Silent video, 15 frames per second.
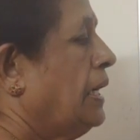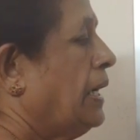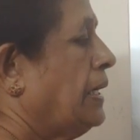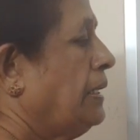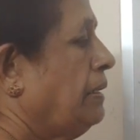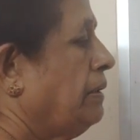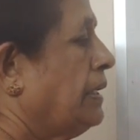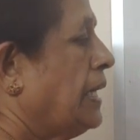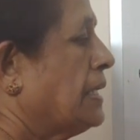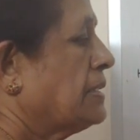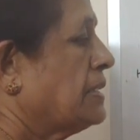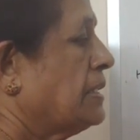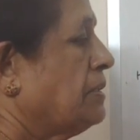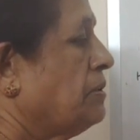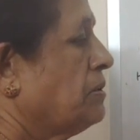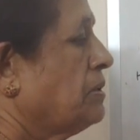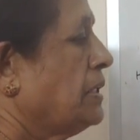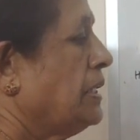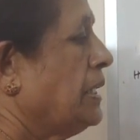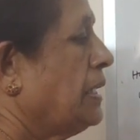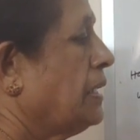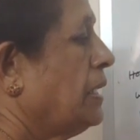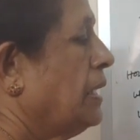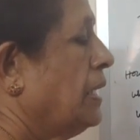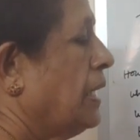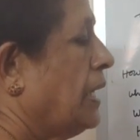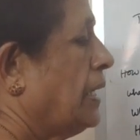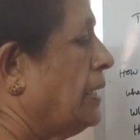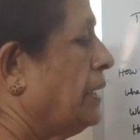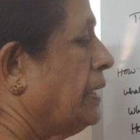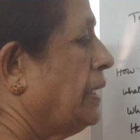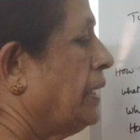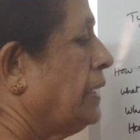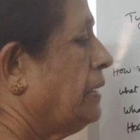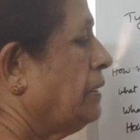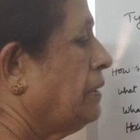and gastric juice here, and in